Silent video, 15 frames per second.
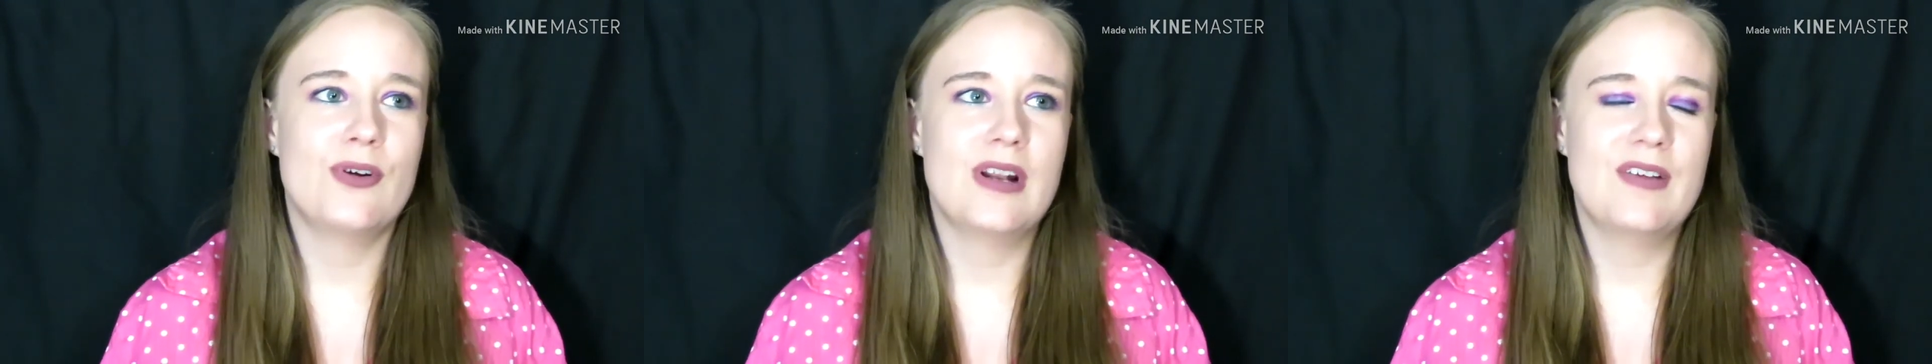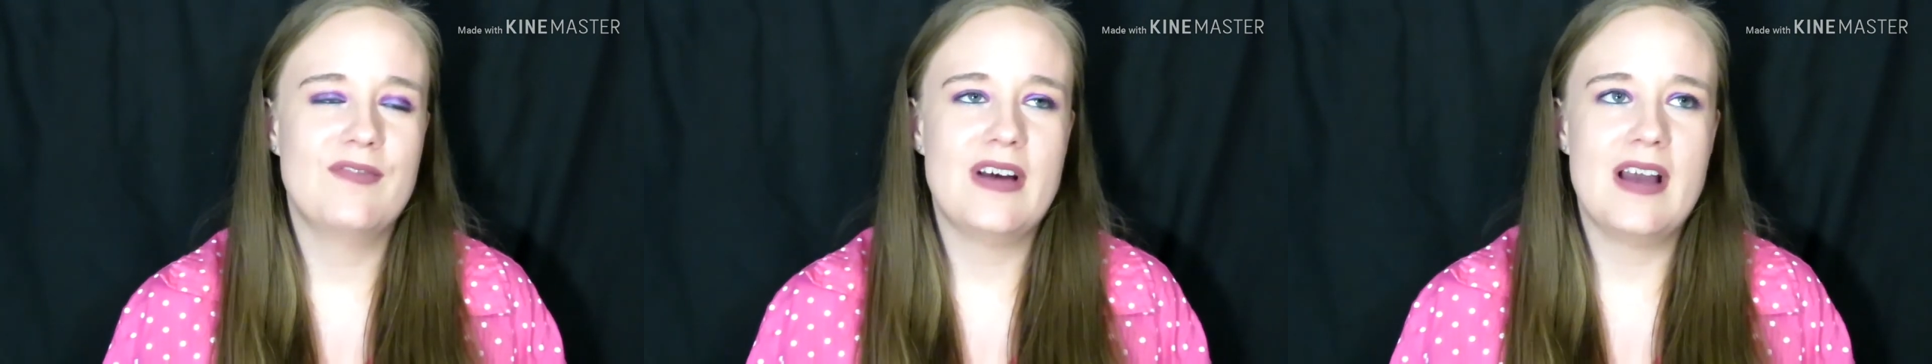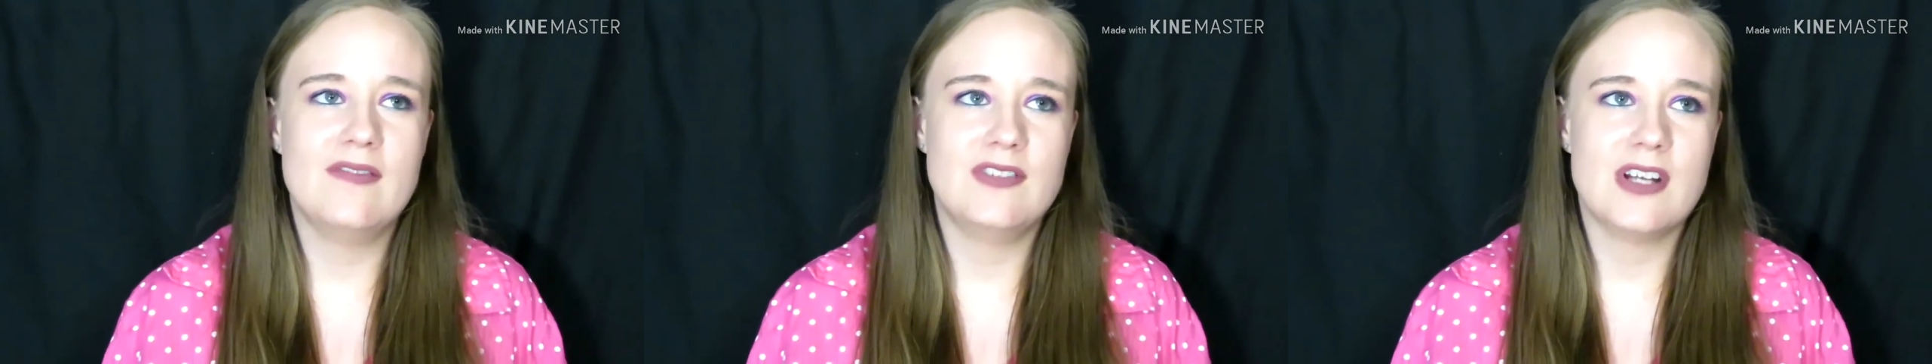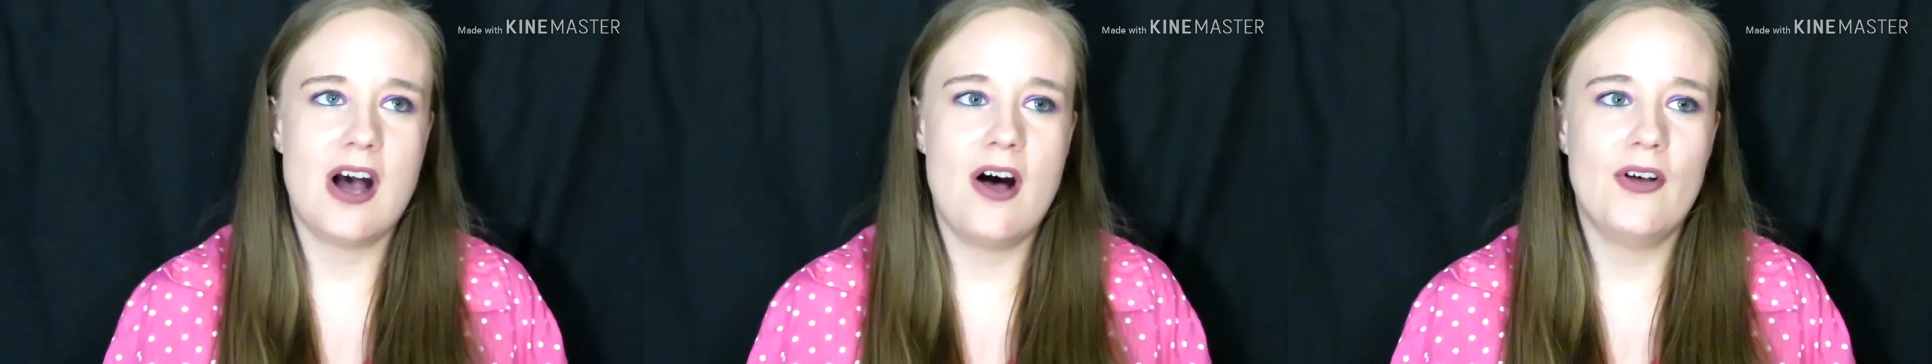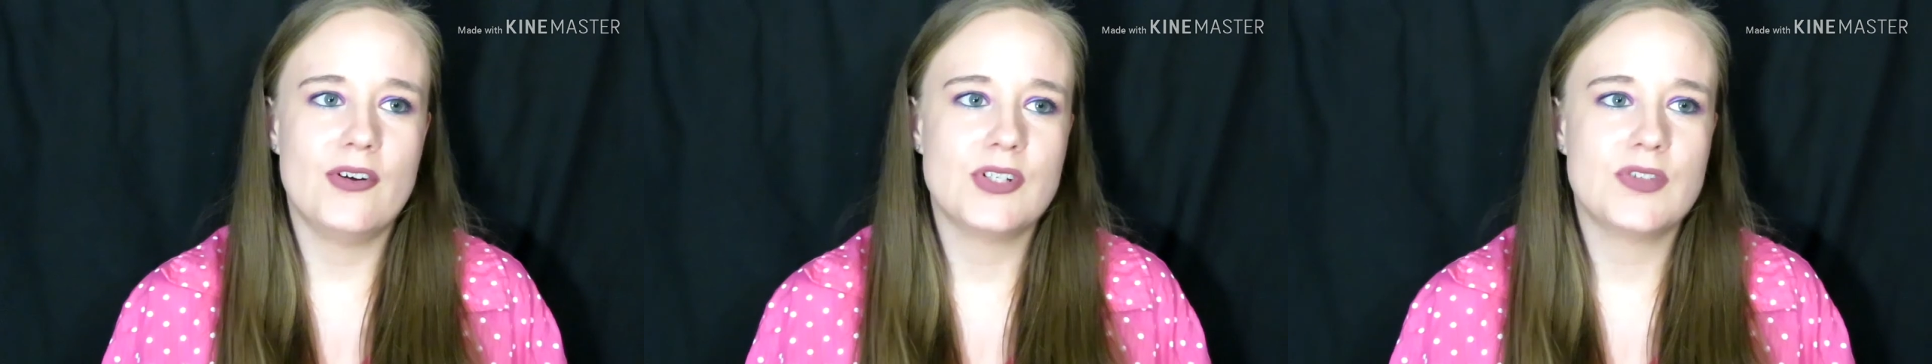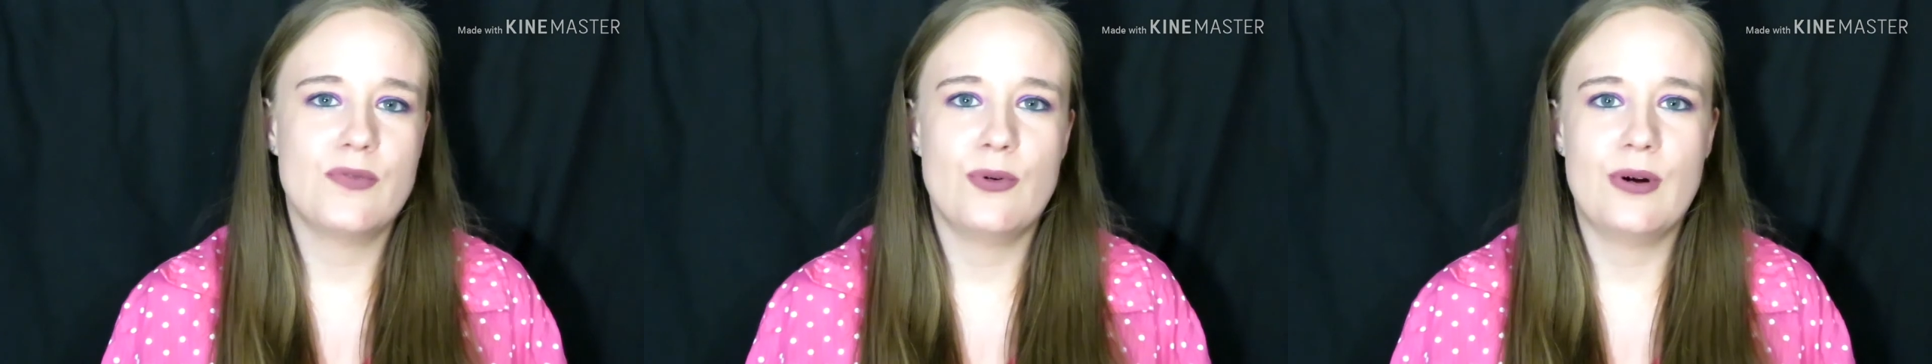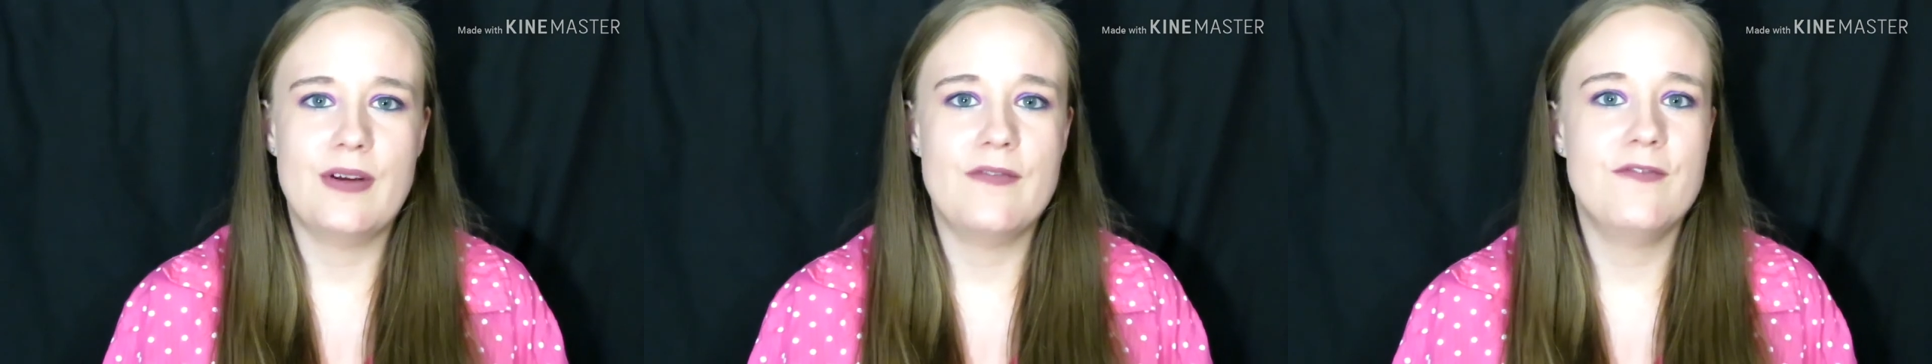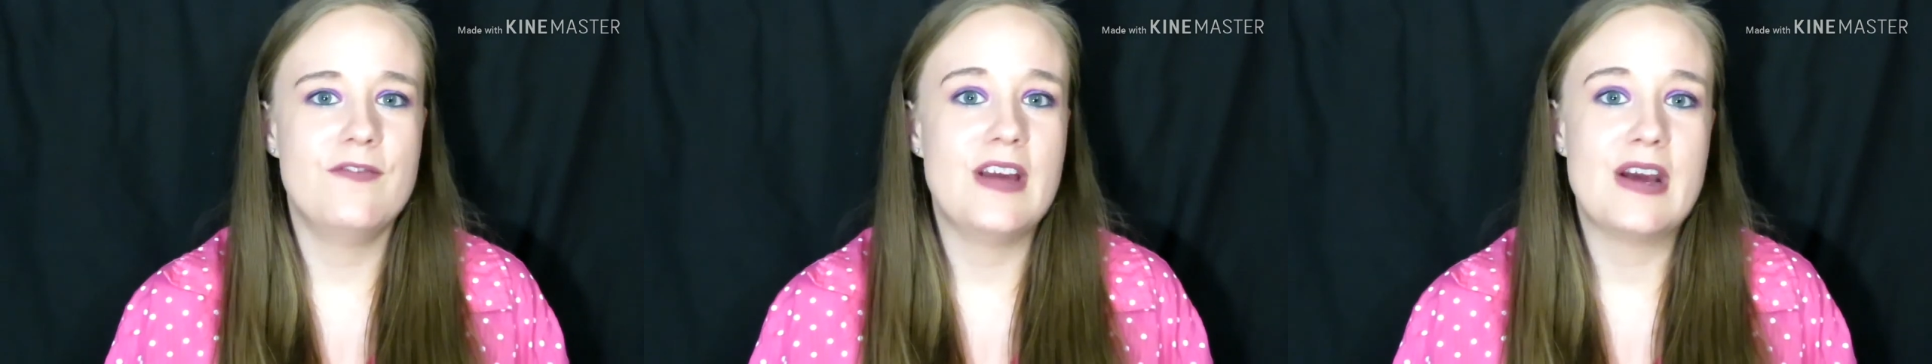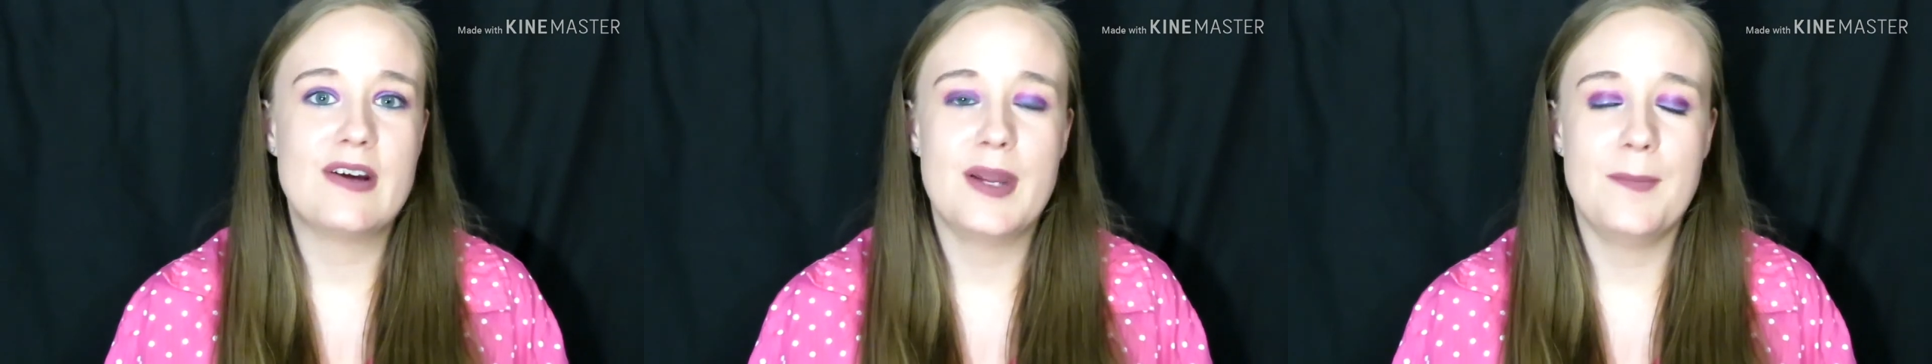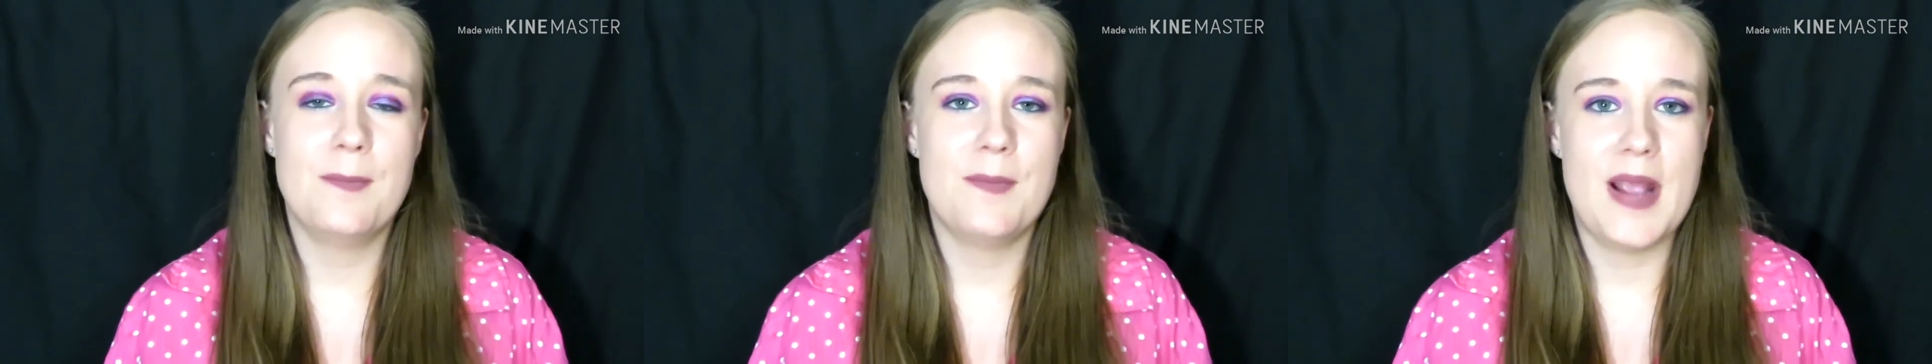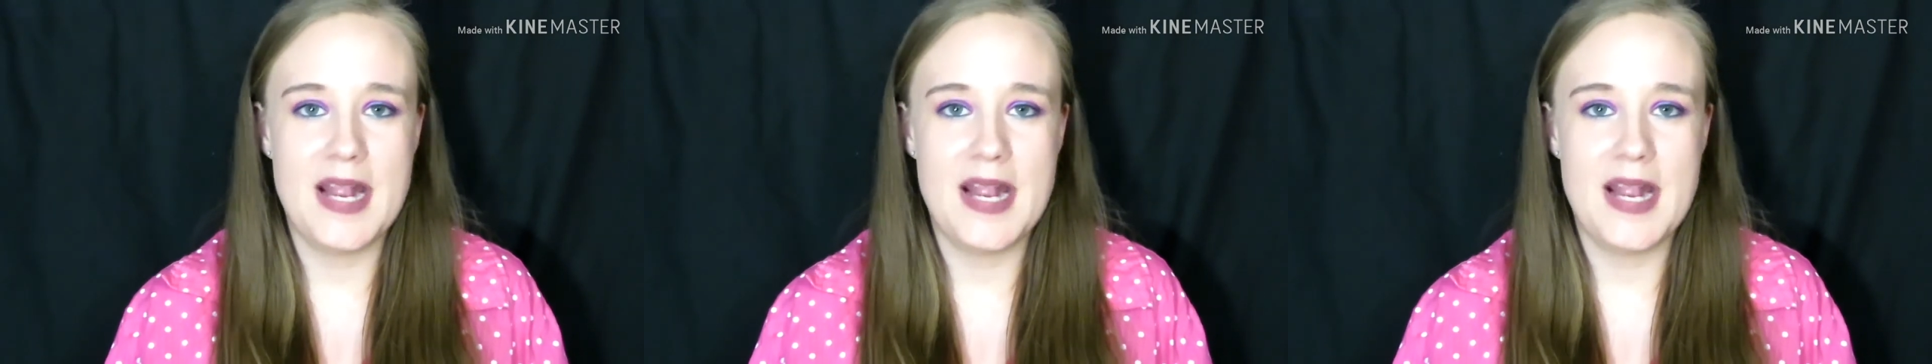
$35 for a very